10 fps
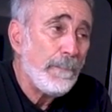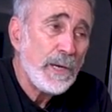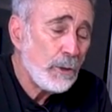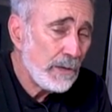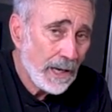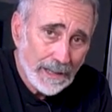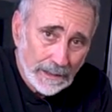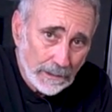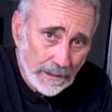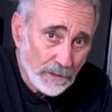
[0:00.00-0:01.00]

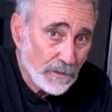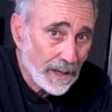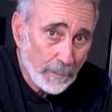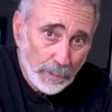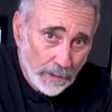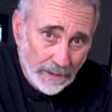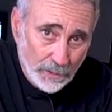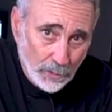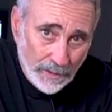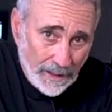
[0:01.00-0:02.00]
periodically you've got to plug
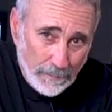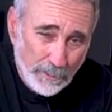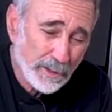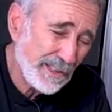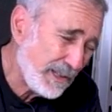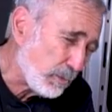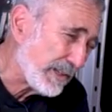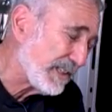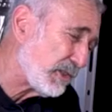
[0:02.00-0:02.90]
into a campground anyway.